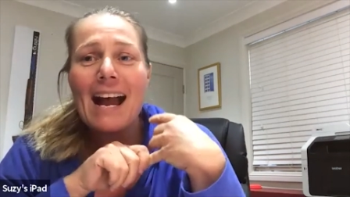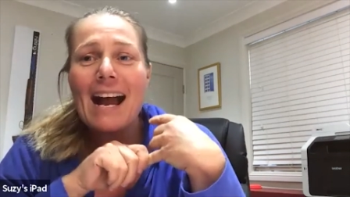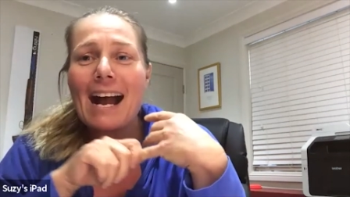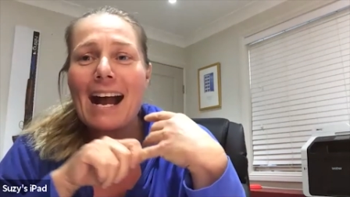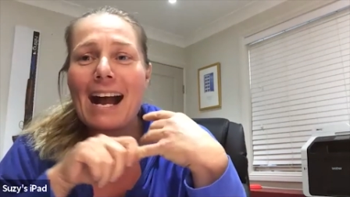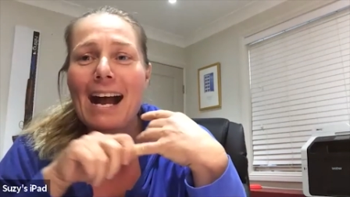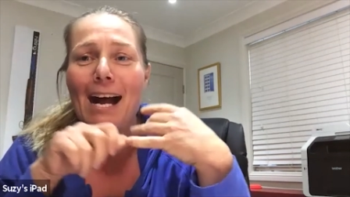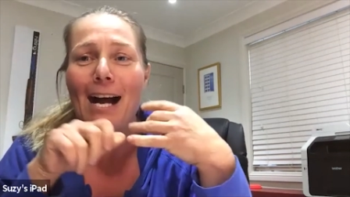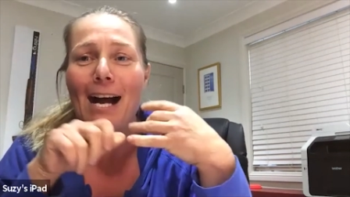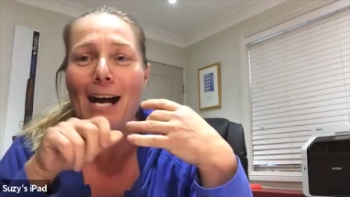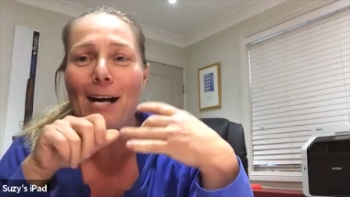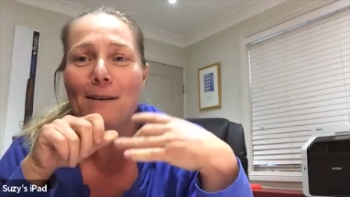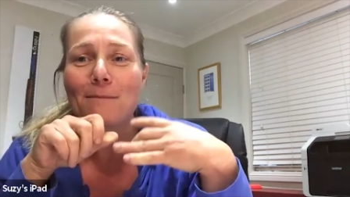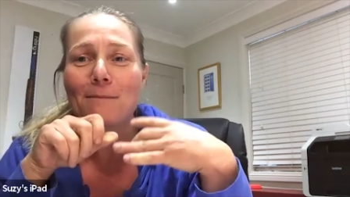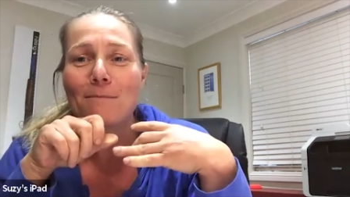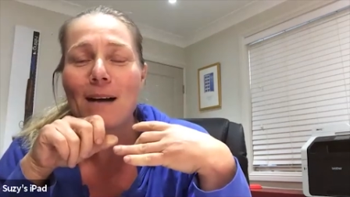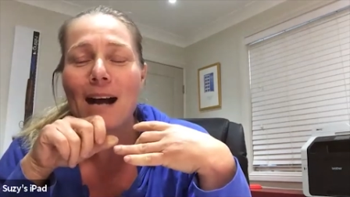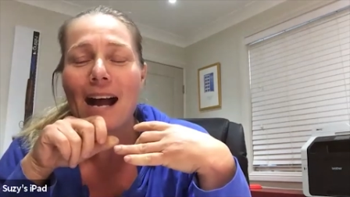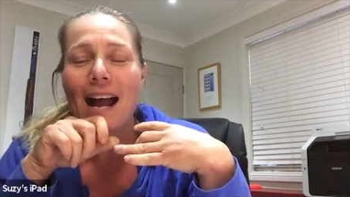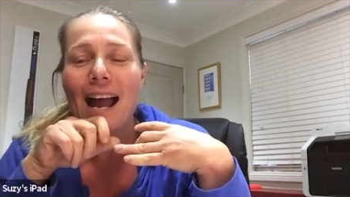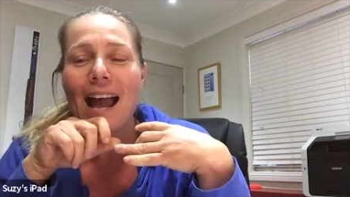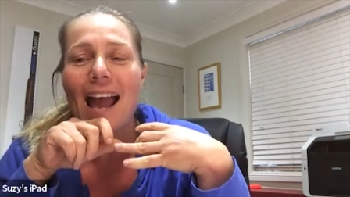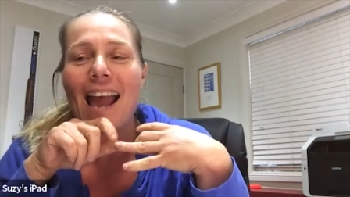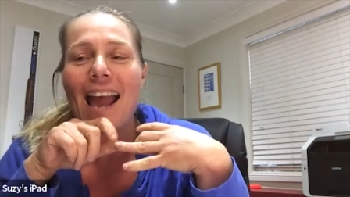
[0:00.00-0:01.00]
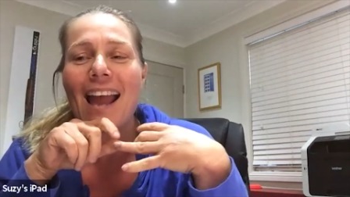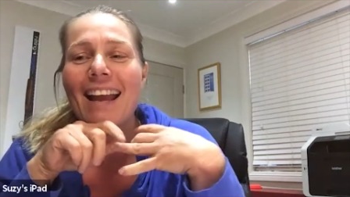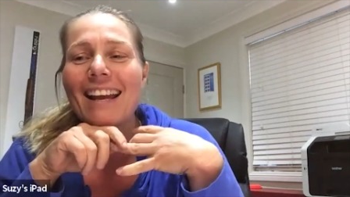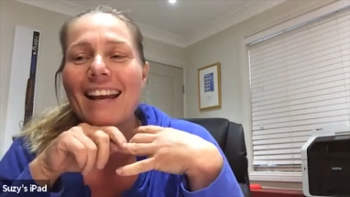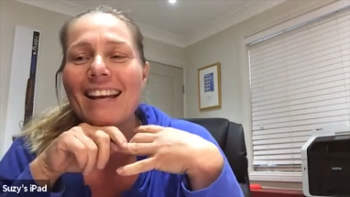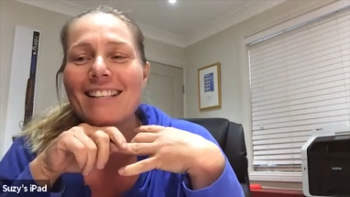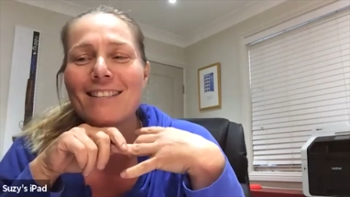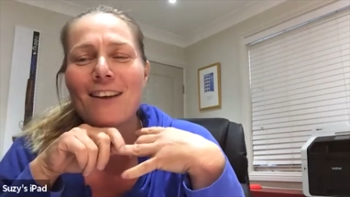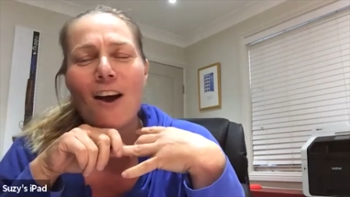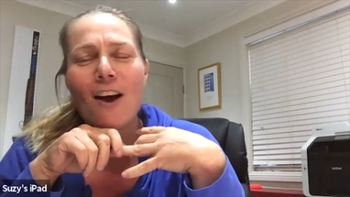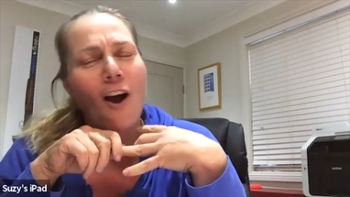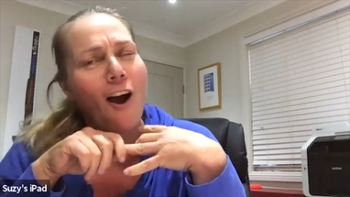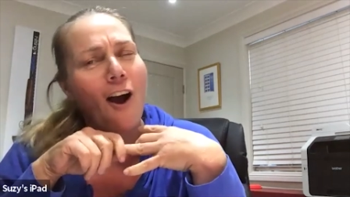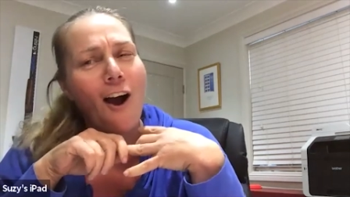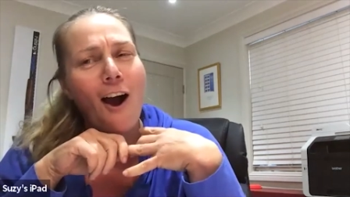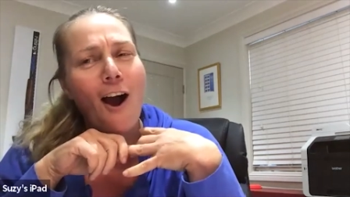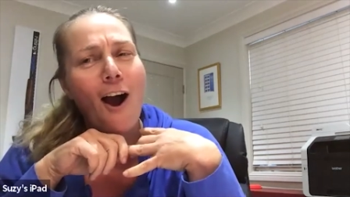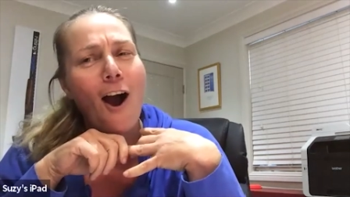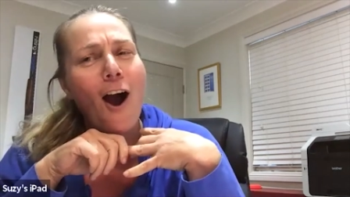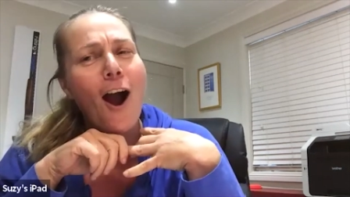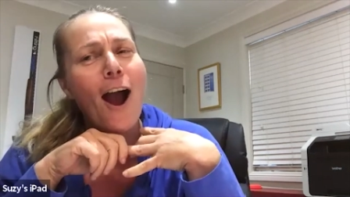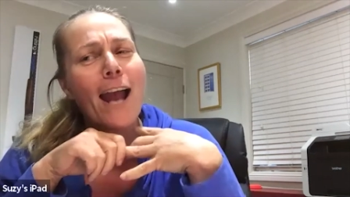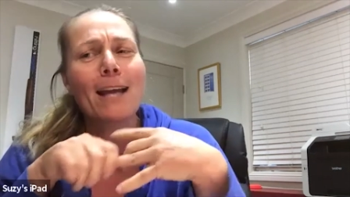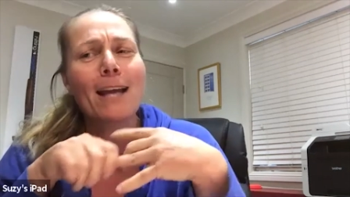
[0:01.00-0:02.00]
Um, and
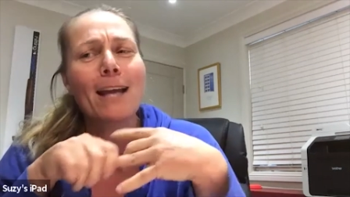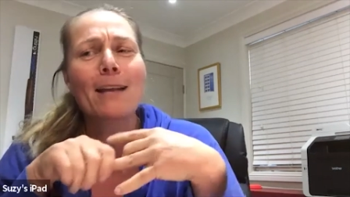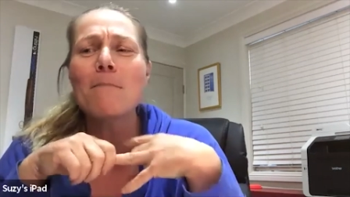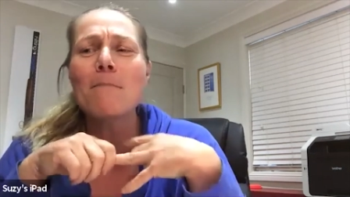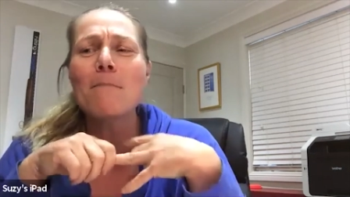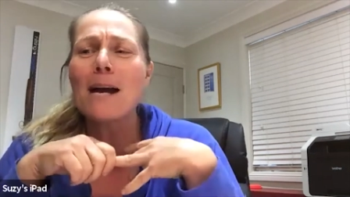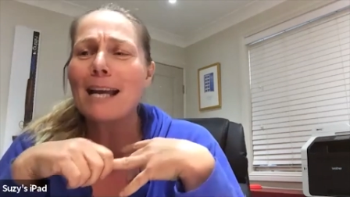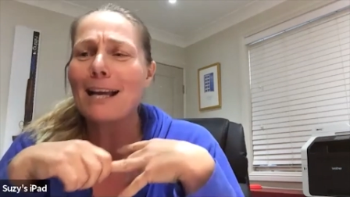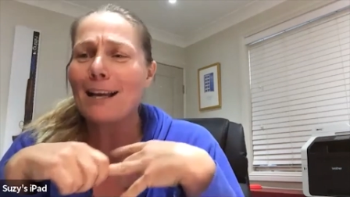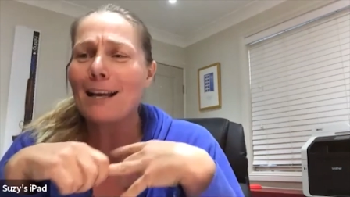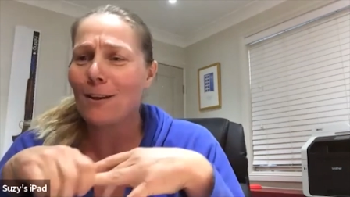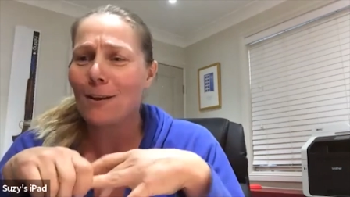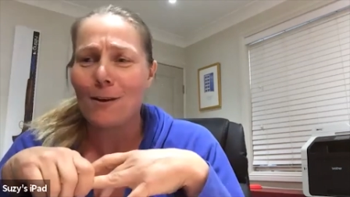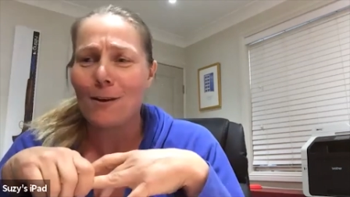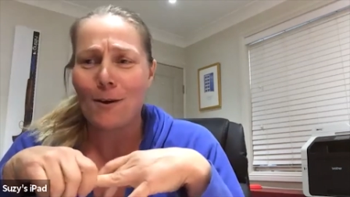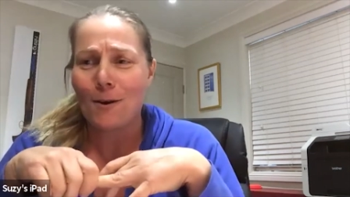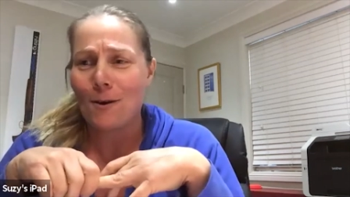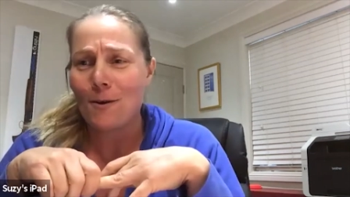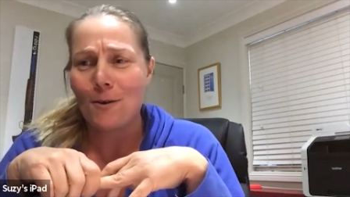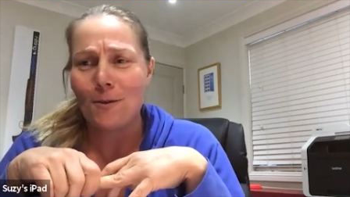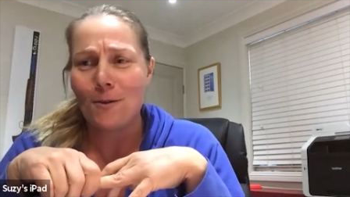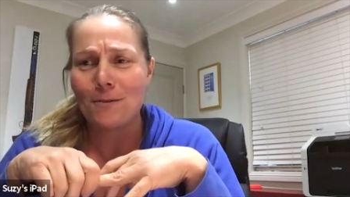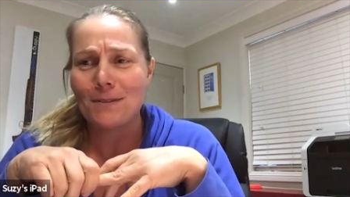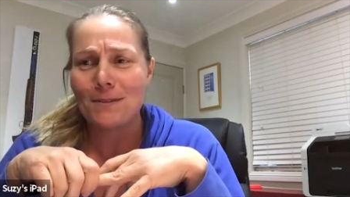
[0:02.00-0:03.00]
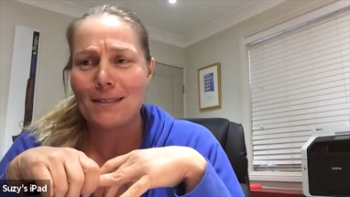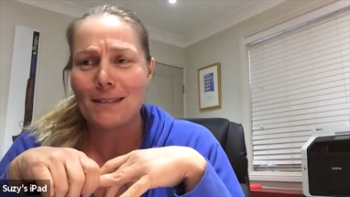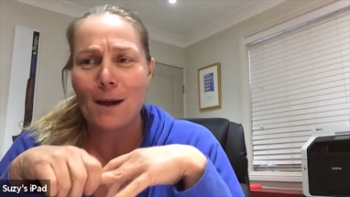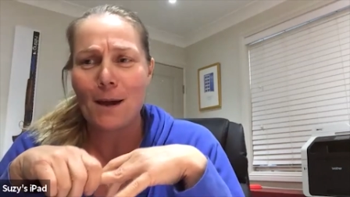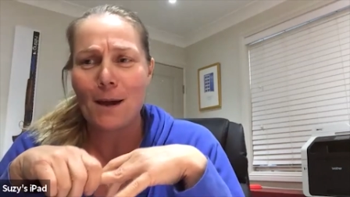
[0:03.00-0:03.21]
iron my clothes.